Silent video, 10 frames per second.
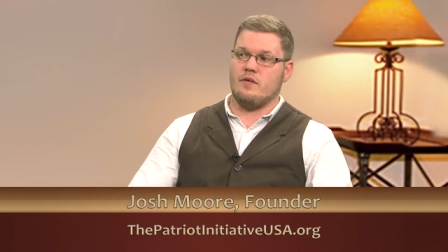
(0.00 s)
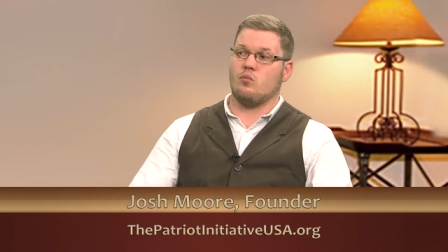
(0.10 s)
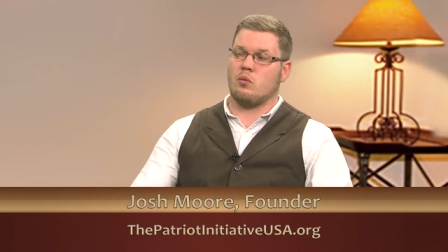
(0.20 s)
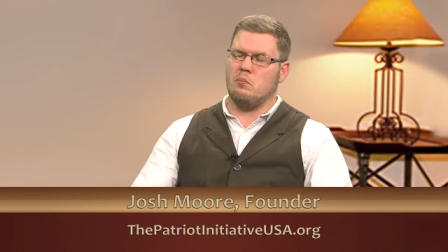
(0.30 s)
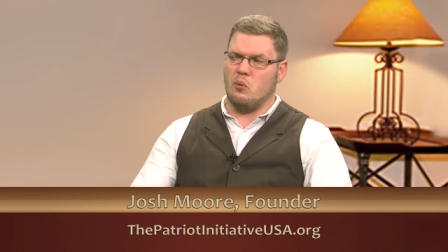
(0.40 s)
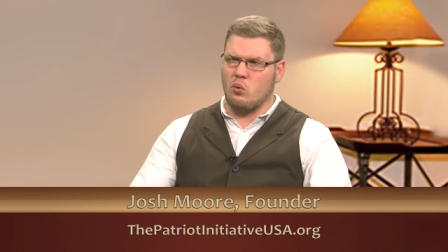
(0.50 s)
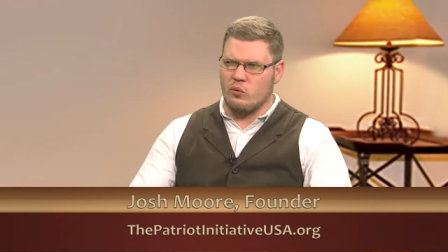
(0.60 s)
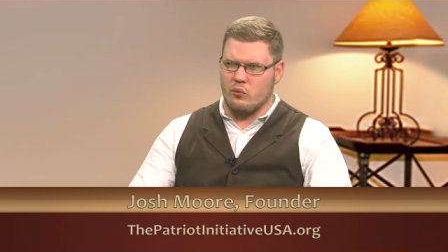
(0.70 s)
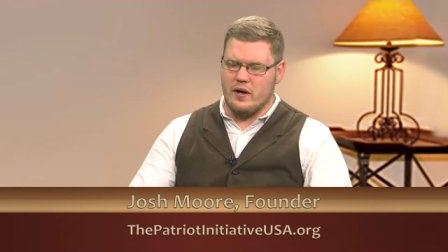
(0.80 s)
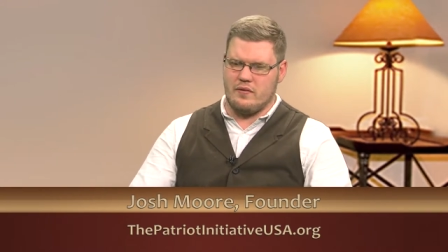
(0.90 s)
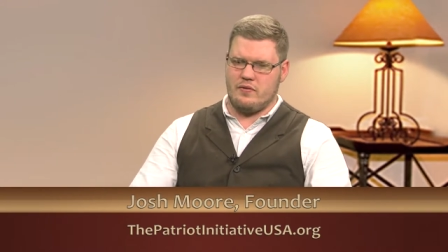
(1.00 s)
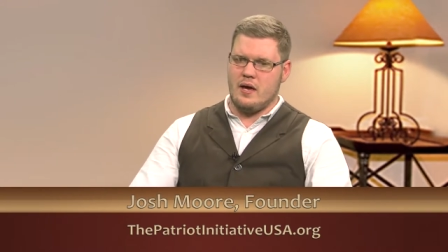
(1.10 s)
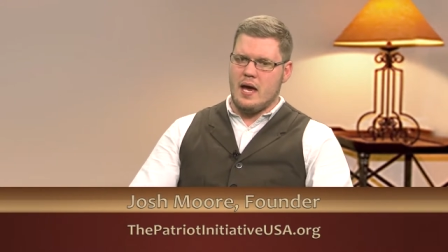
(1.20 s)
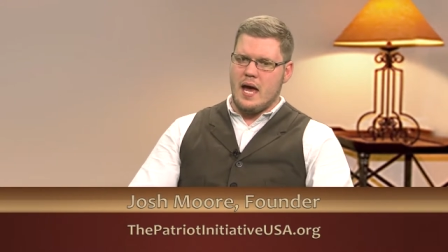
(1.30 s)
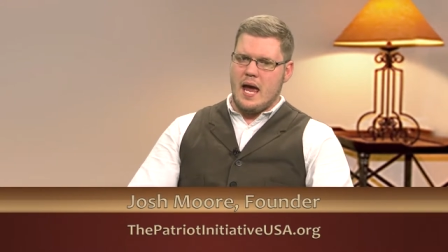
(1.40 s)
that we're born with.
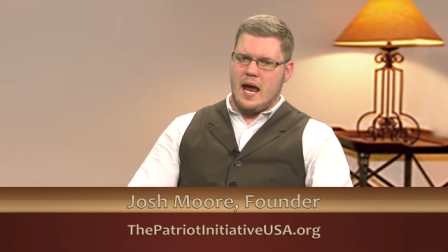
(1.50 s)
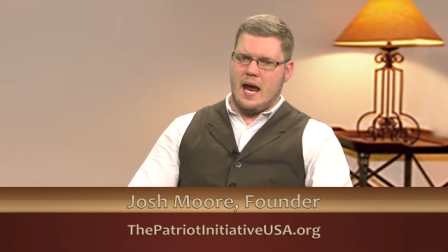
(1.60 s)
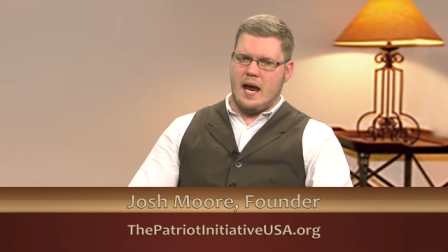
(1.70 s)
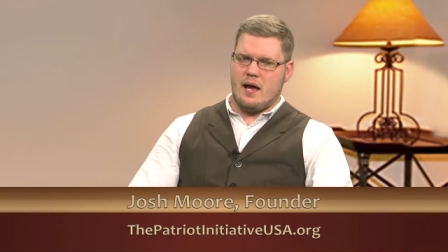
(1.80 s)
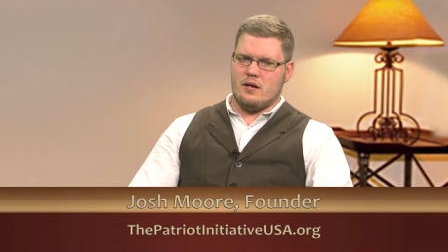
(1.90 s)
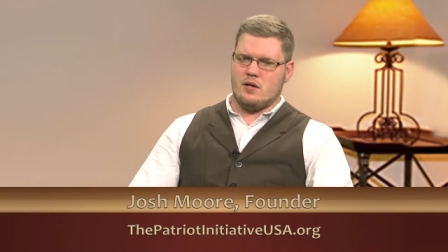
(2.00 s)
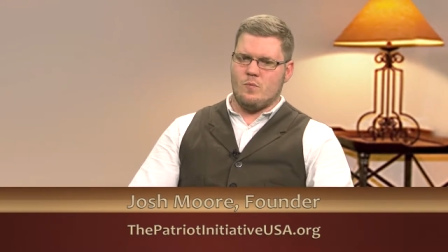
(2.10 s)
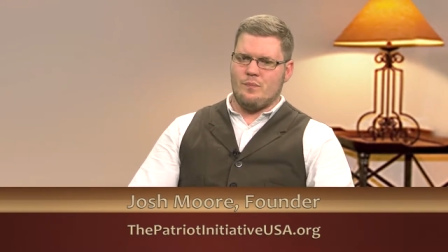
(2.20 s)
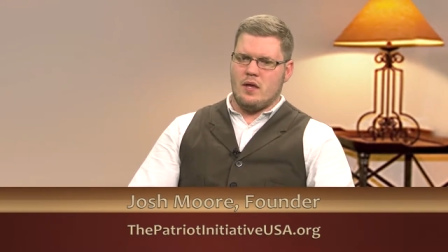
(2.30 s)
And